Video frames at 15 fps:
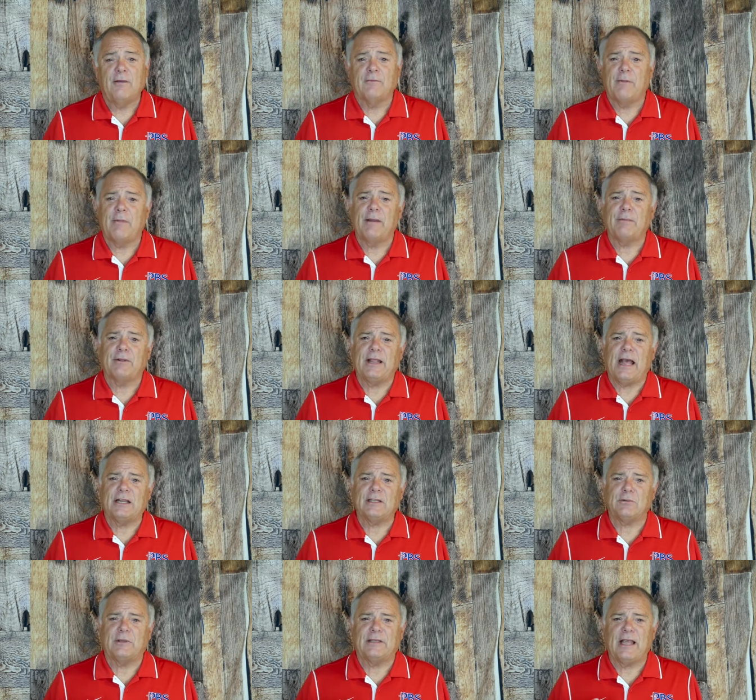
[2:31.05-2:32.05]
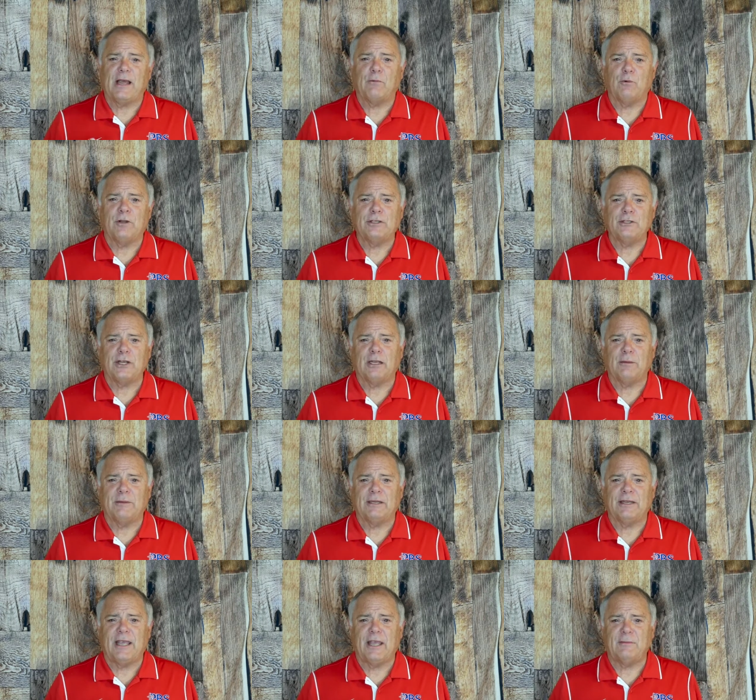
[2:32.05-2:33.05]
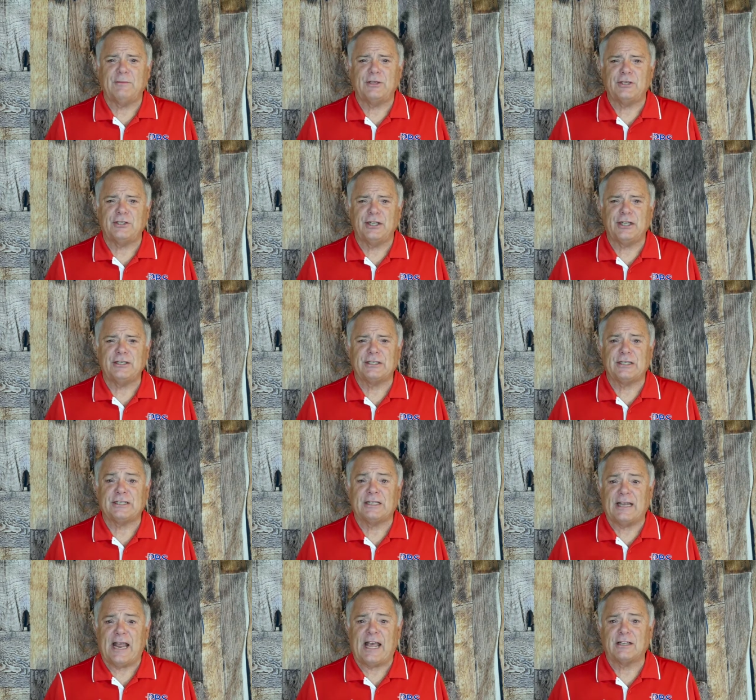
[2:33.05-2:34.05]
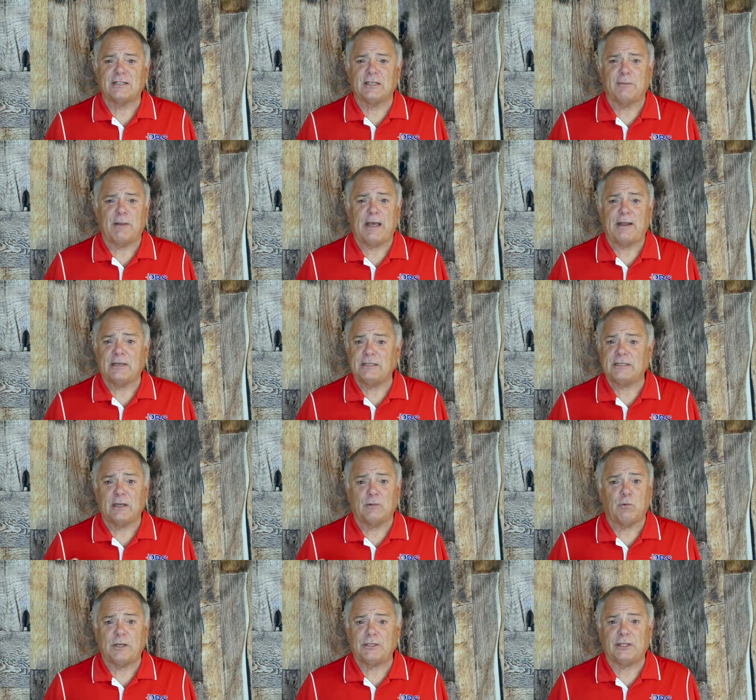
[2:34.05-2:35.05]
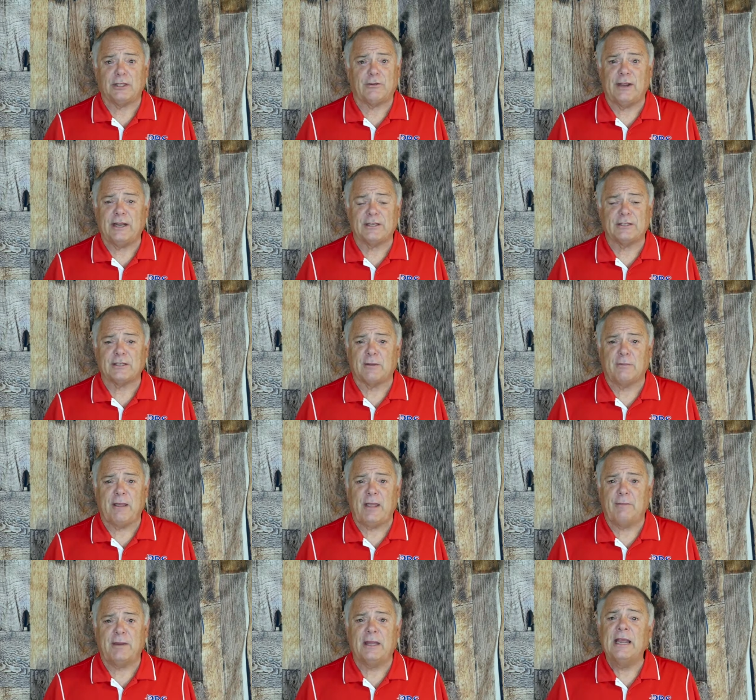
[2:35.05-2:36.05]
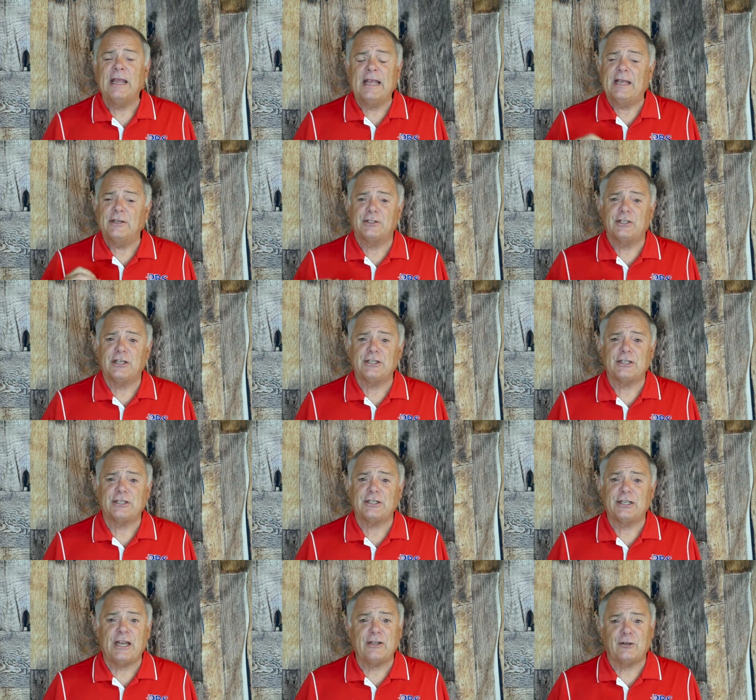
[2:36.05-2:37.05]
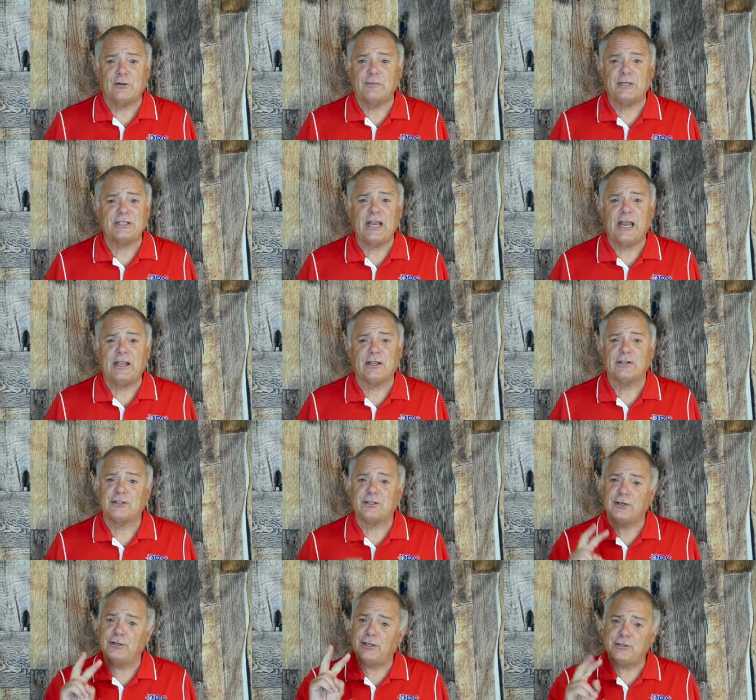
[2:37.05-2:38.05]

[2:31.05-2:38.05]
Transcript: Remember, that's what that one gentleman came to Jesus and asked about. He said, What's the greatest commandment? And Jesus said, You're mistaken, sir.